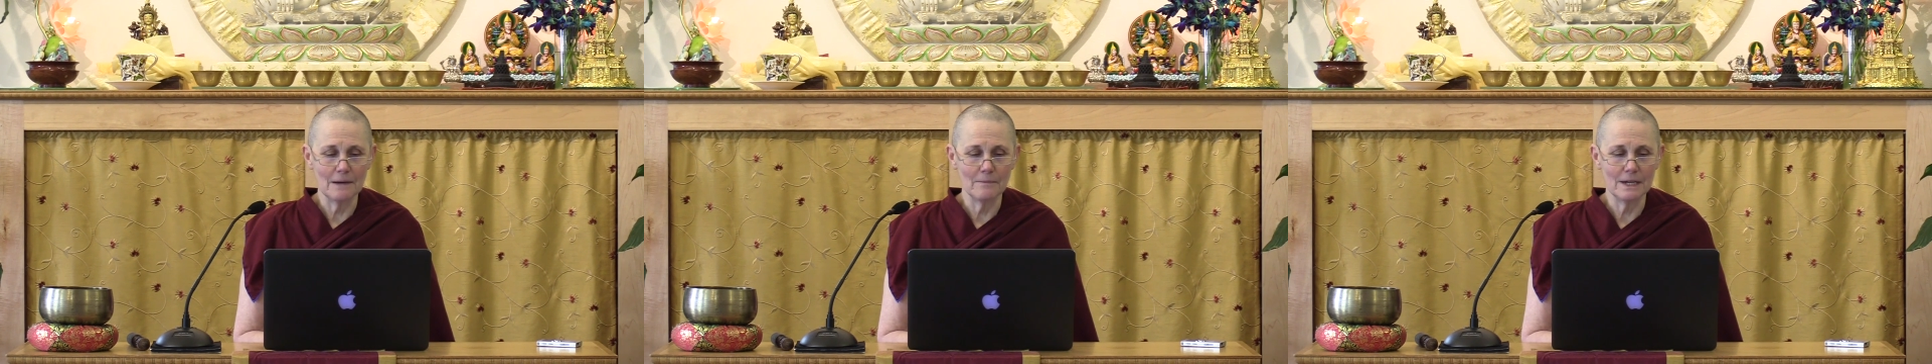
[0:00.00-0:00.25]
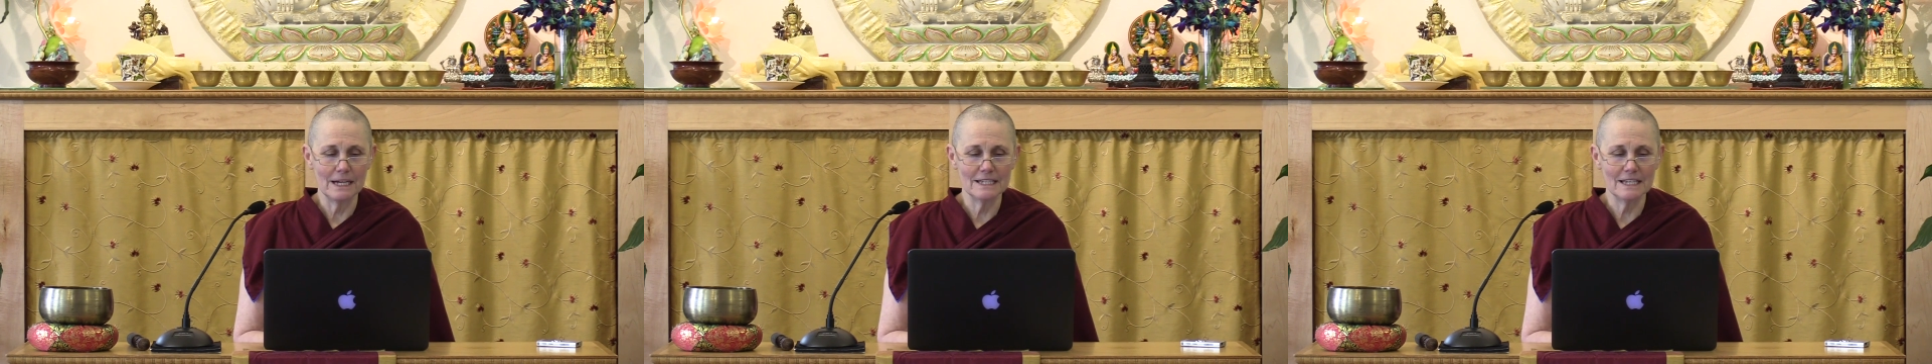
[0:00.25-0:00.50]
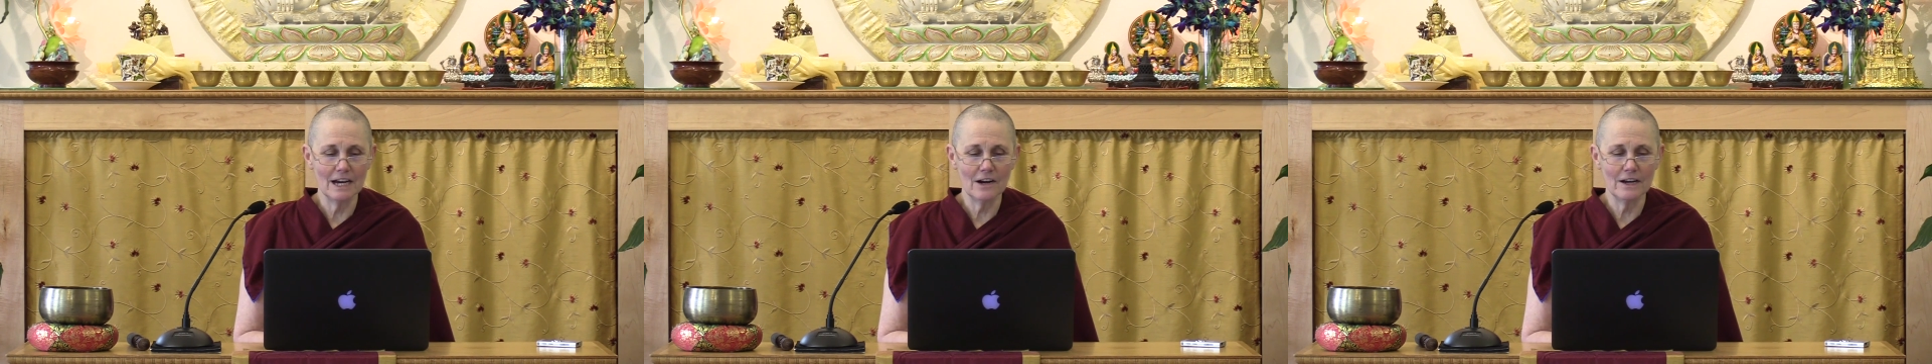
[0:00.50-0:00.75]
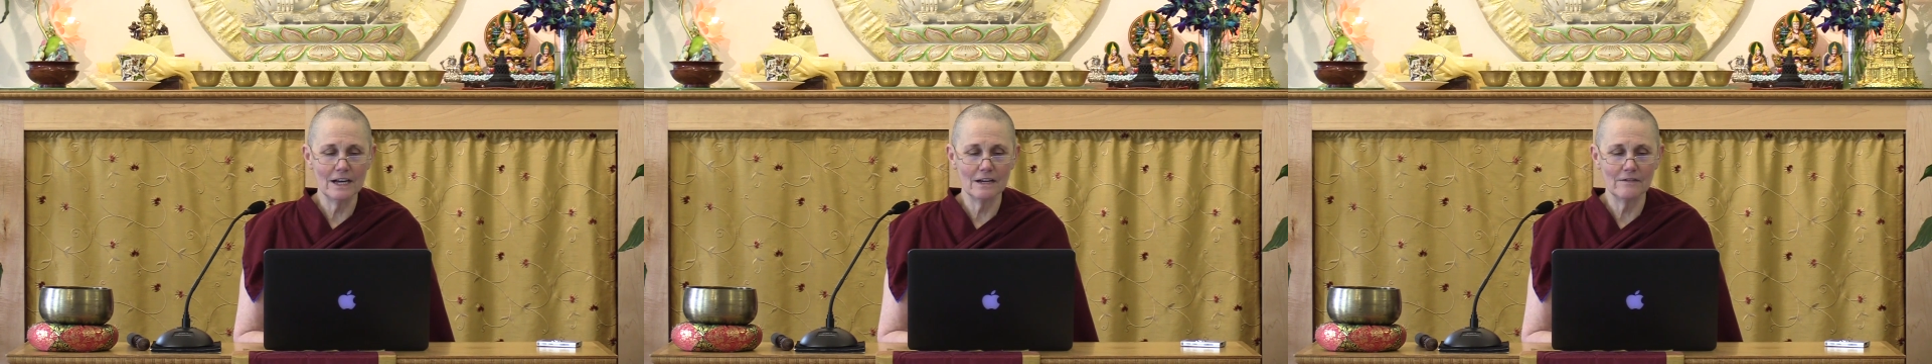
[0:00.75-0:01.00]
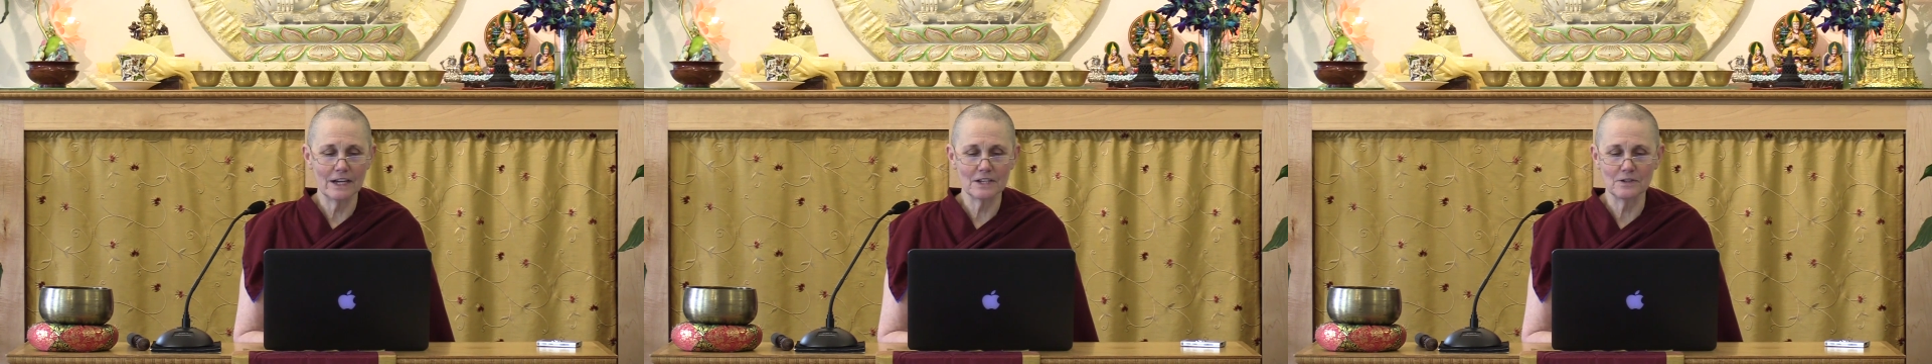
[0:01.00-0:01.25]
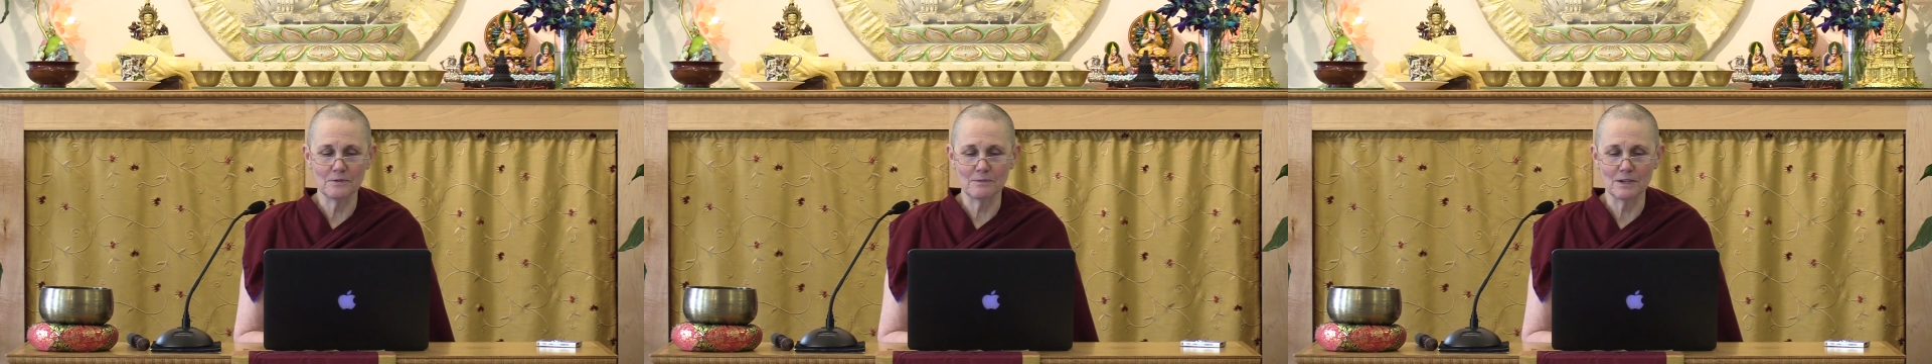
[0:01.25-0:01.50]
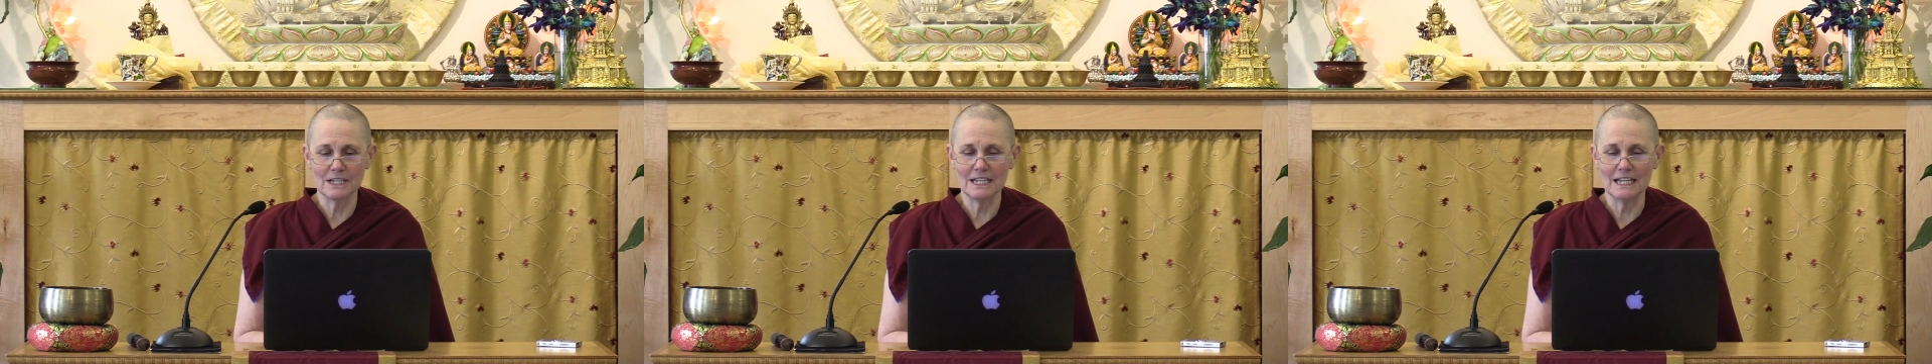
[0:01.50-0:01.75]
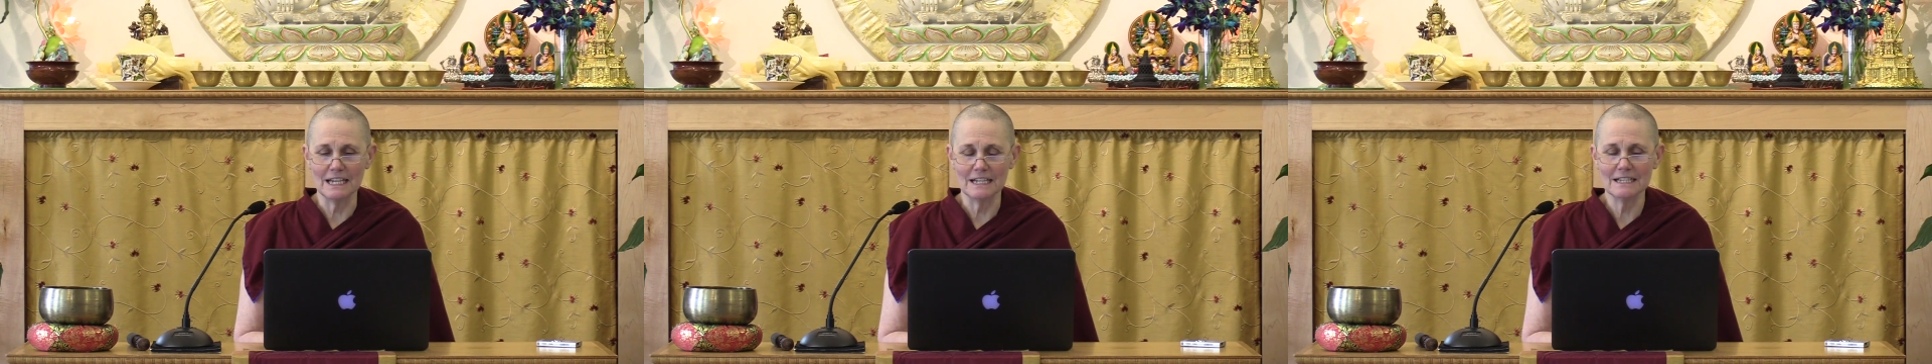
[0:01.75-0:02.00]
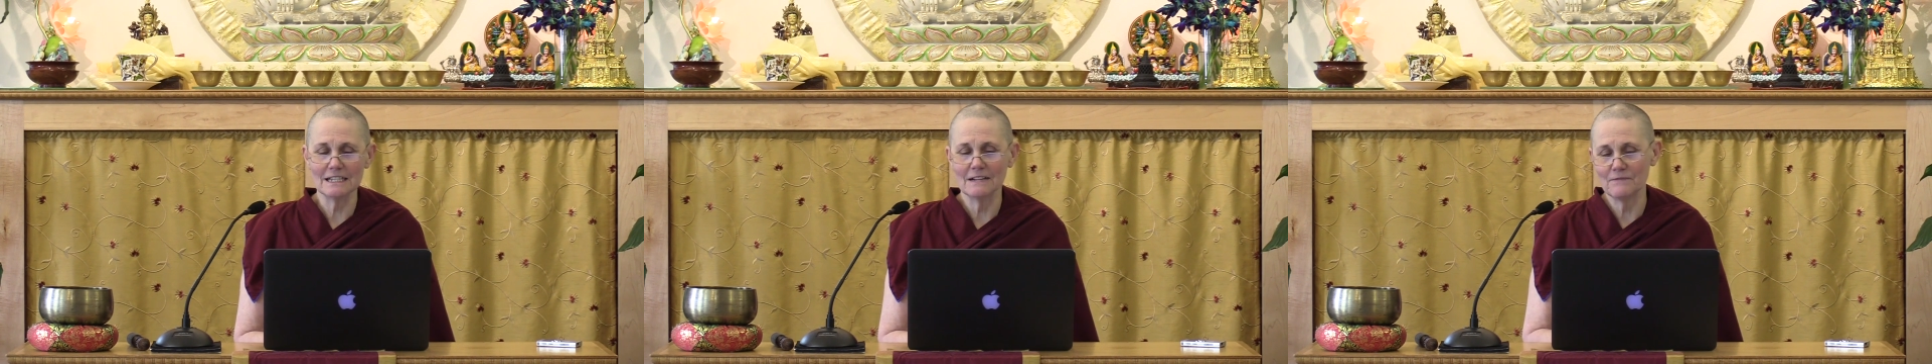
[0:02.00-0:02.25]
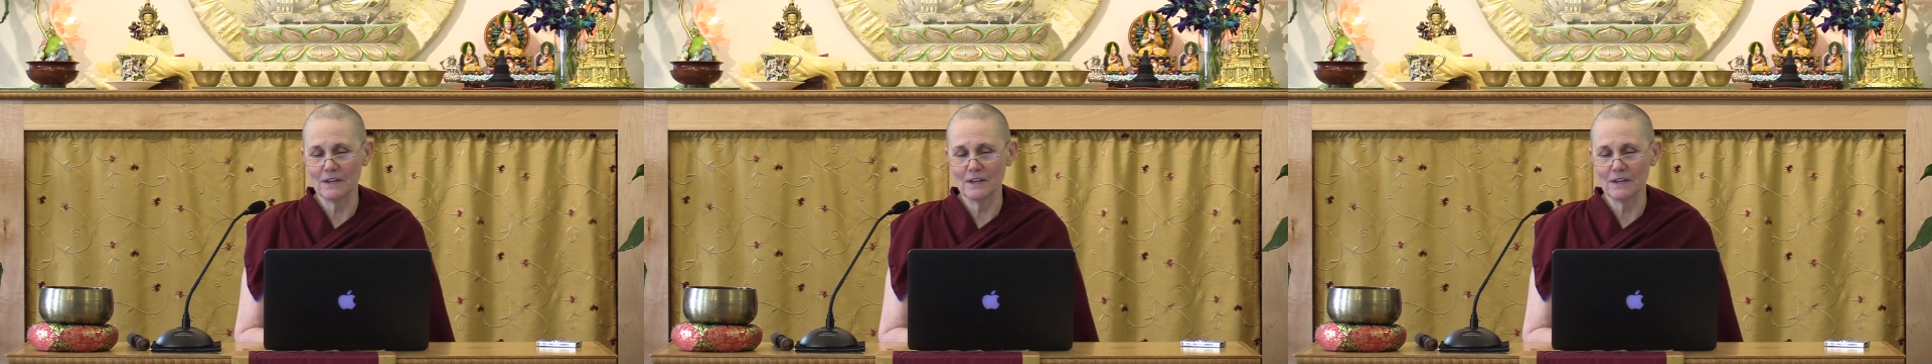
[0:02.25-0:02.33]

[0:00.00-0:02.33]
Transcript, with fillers: But his area of expertise,